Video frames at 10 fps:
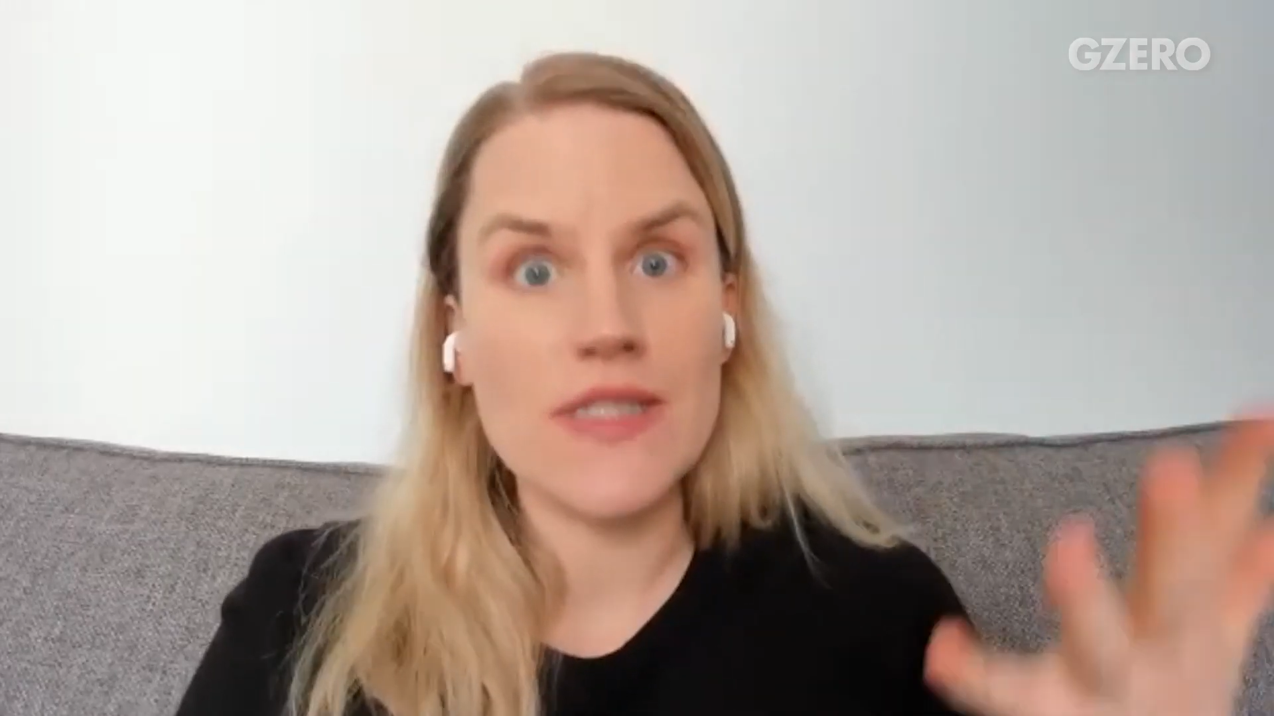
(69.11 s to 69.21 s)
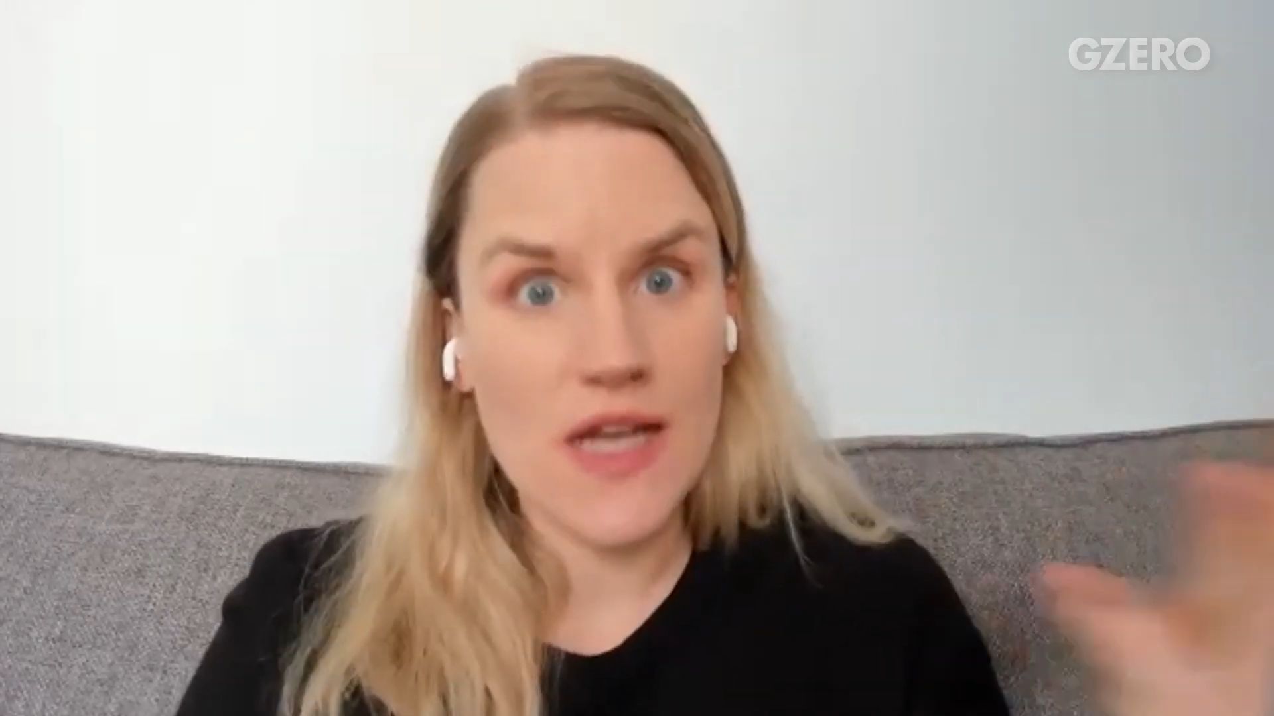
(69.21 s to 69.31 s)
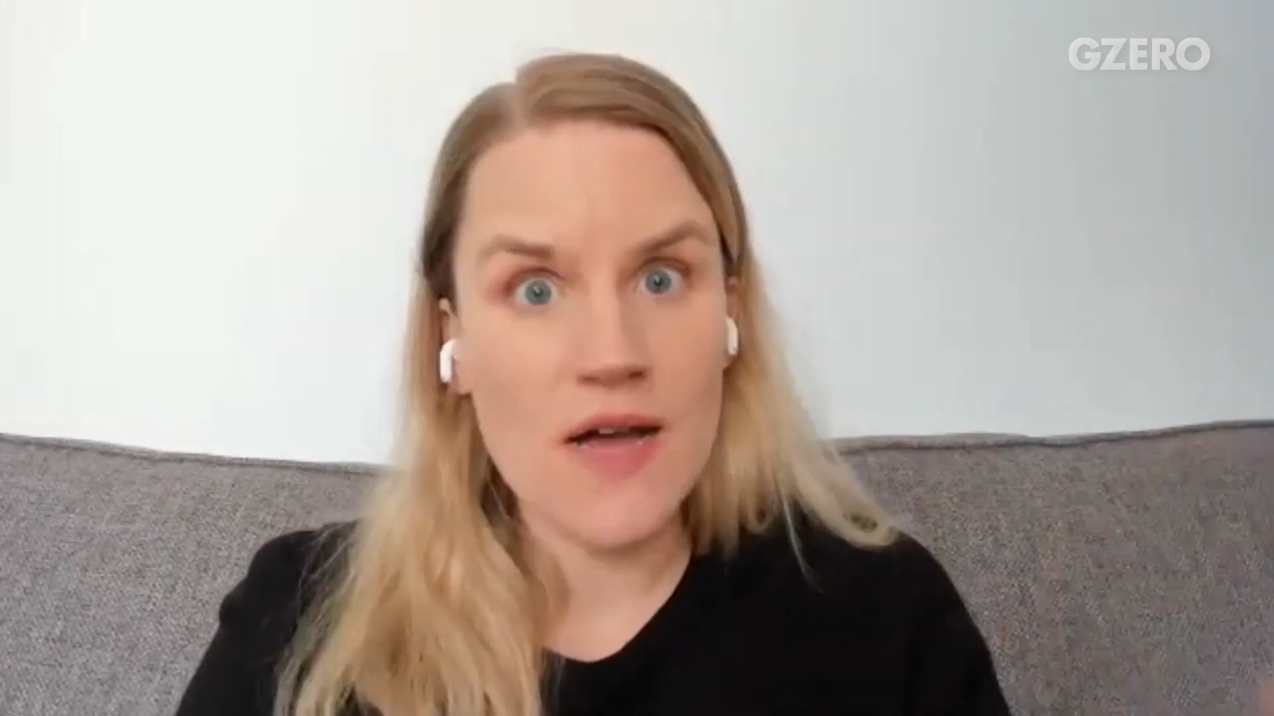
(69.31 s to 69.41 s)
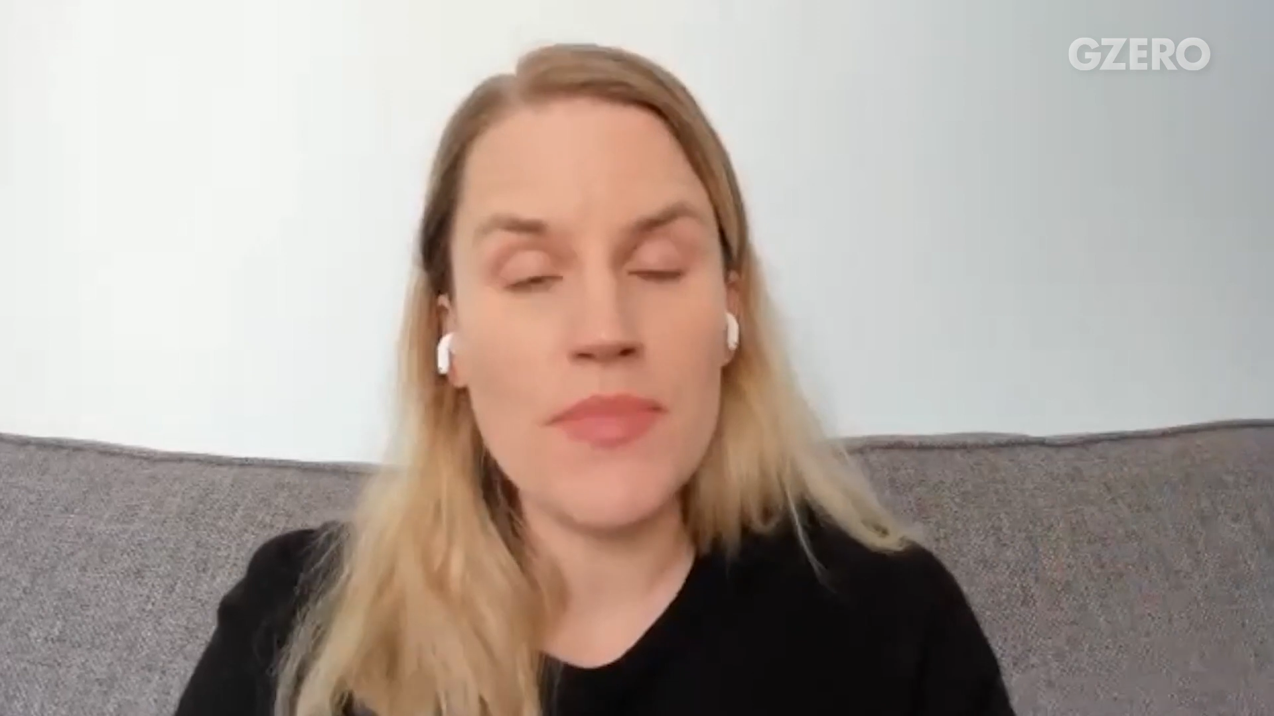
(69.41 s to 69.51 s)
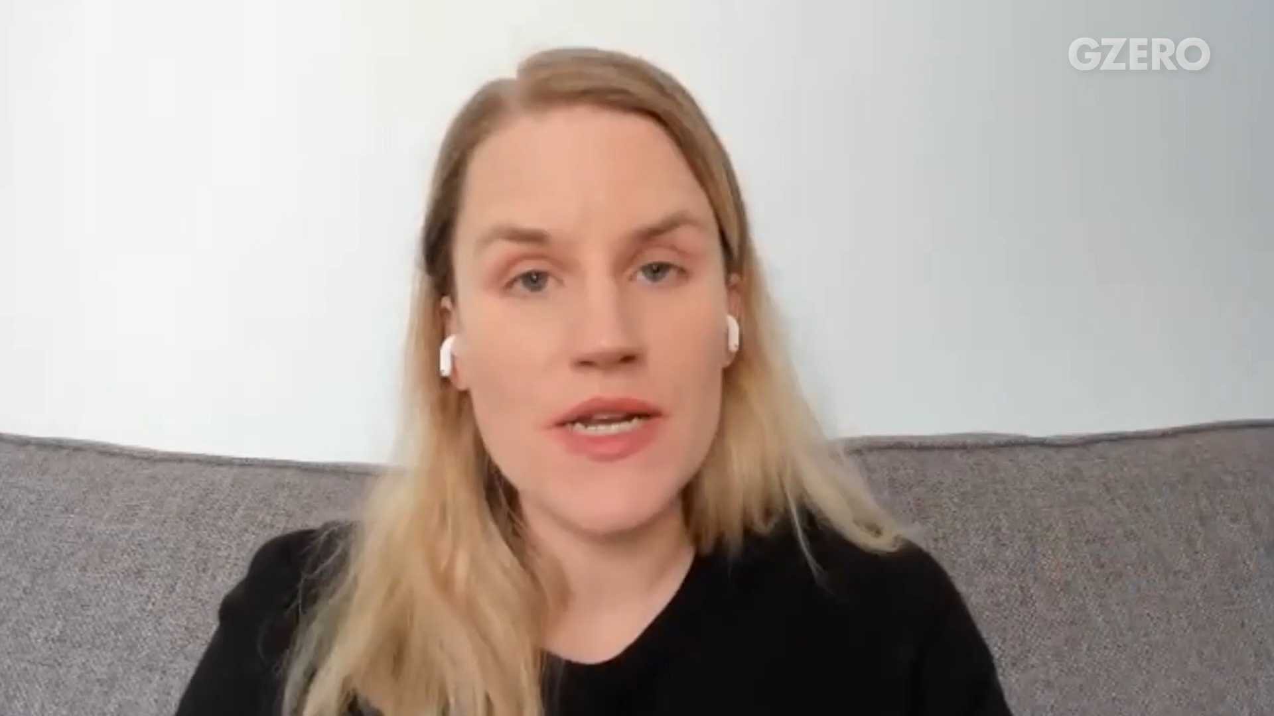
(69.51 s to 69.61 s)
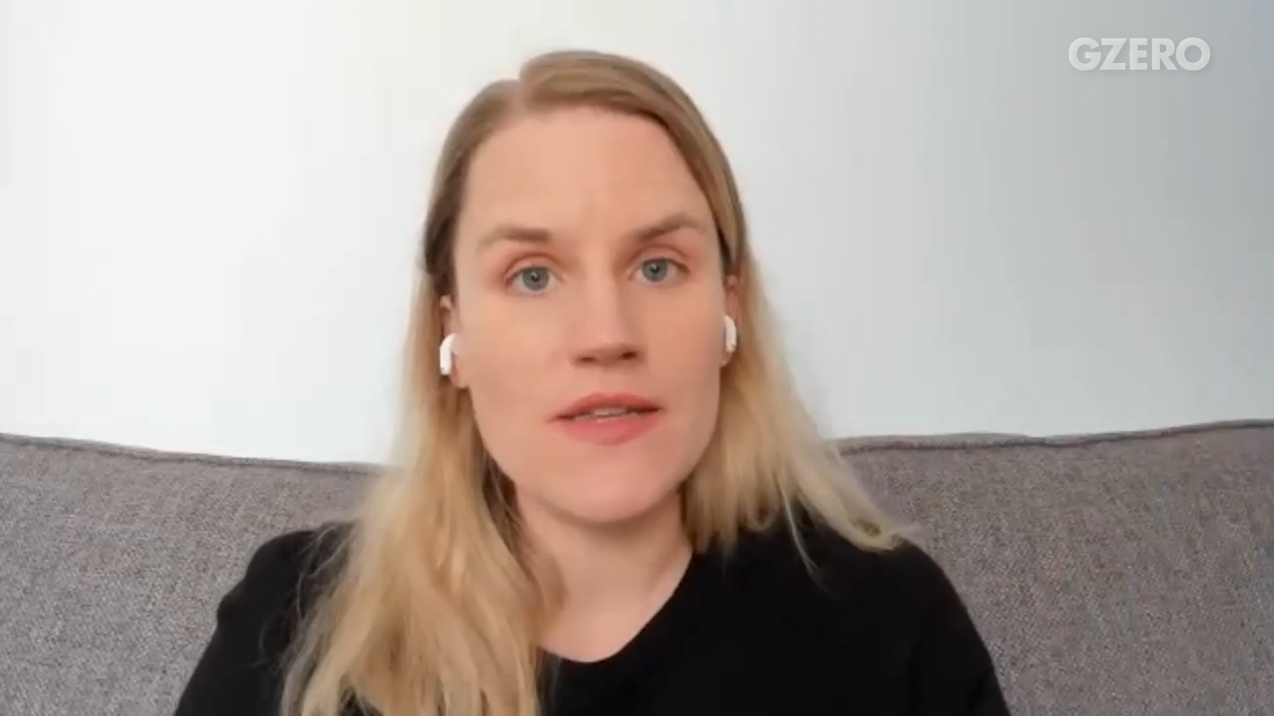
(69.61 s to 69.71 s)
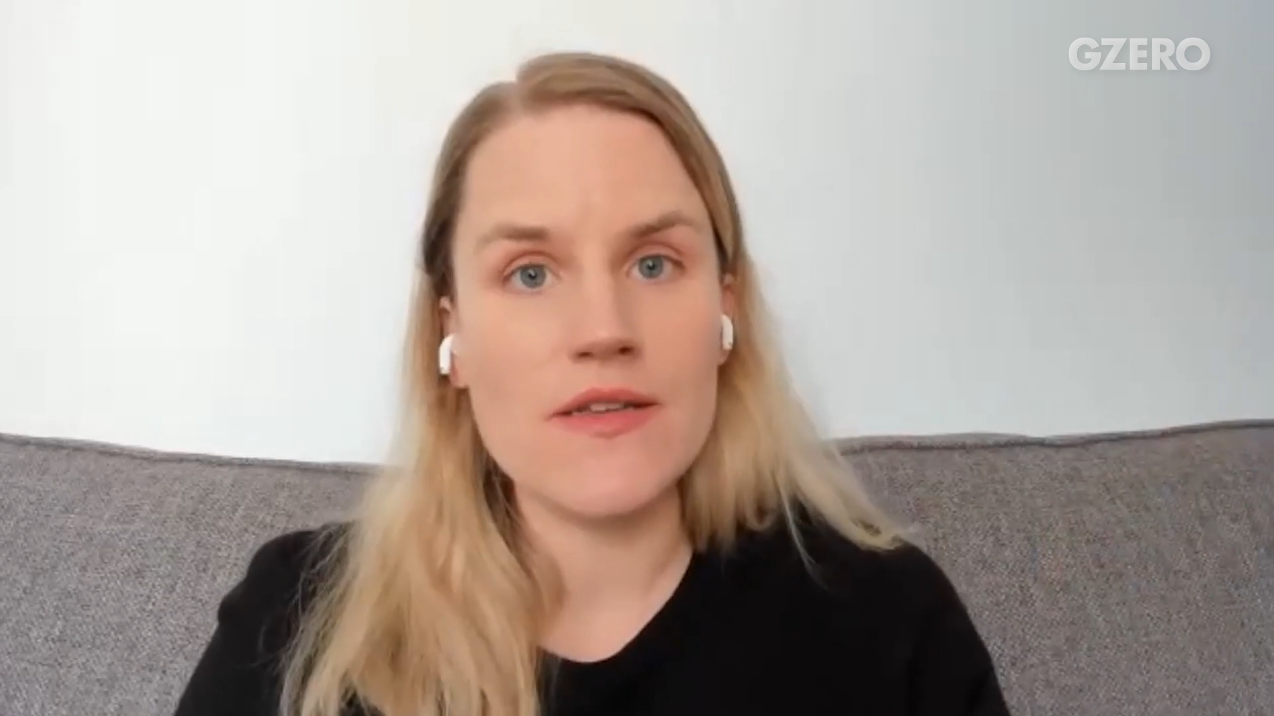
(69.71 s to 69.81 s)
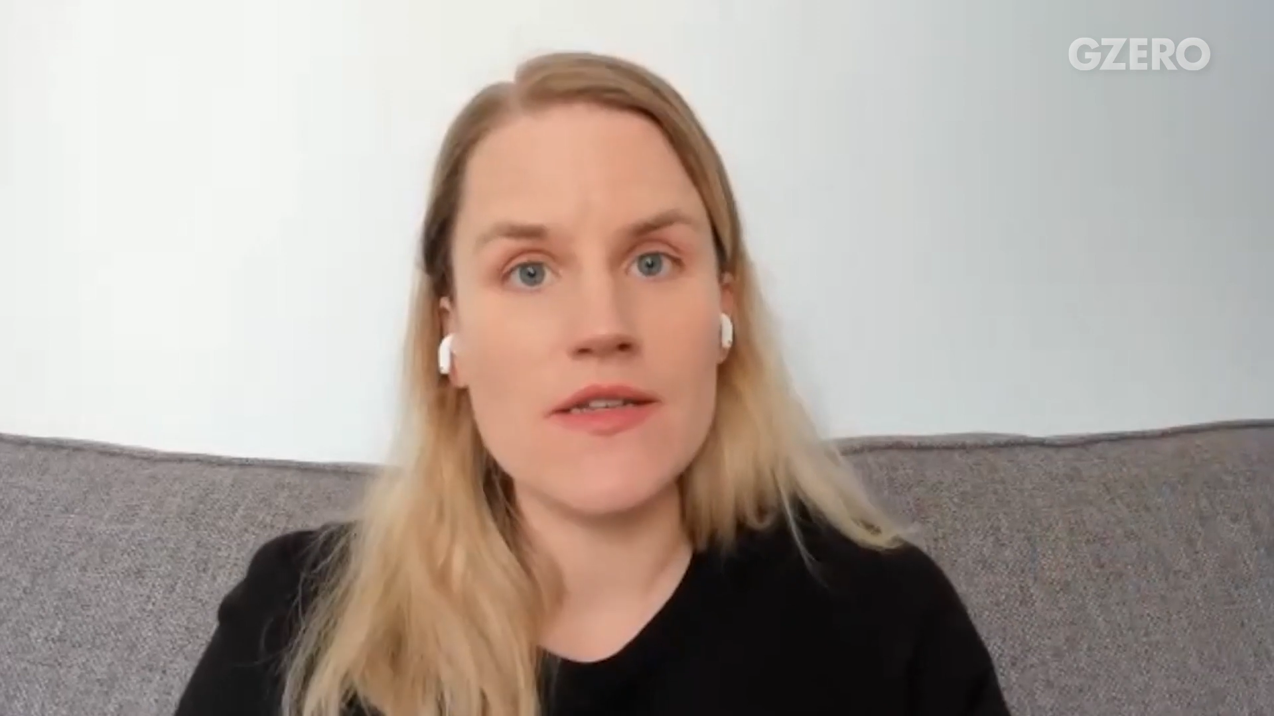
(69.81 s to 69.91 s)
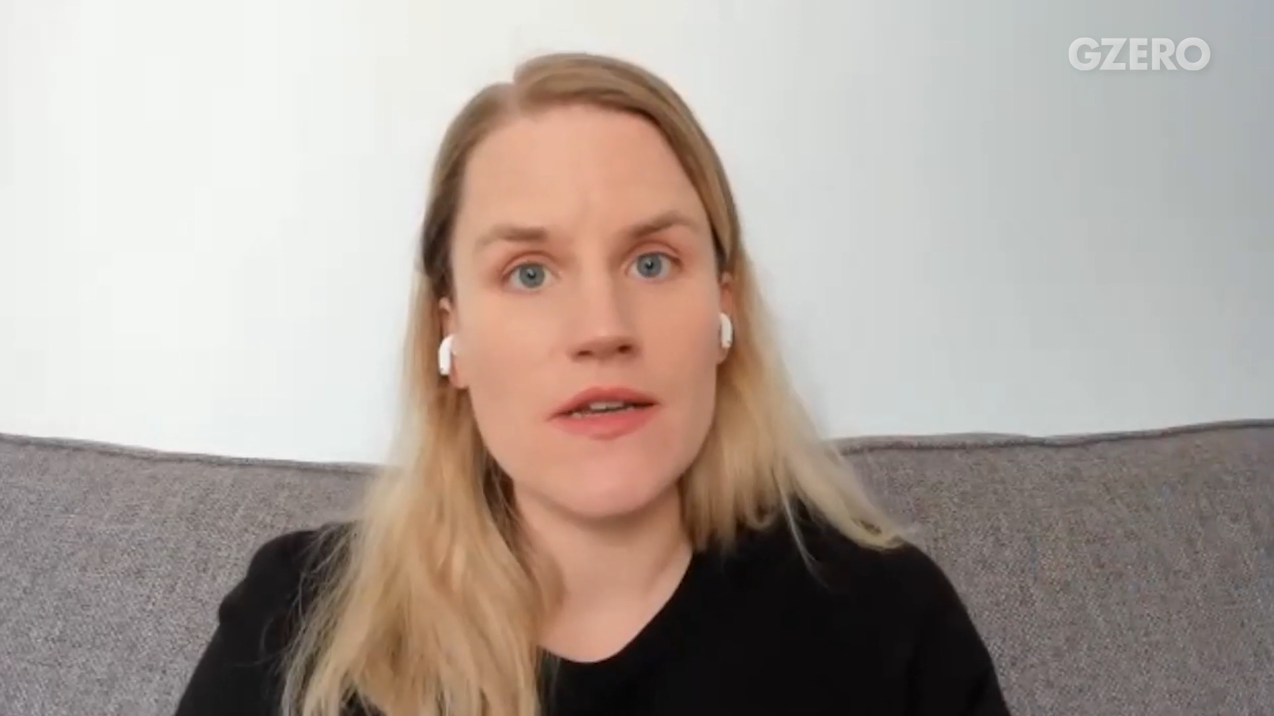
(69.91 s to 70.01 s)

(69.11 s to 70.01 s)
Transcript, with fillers: the company,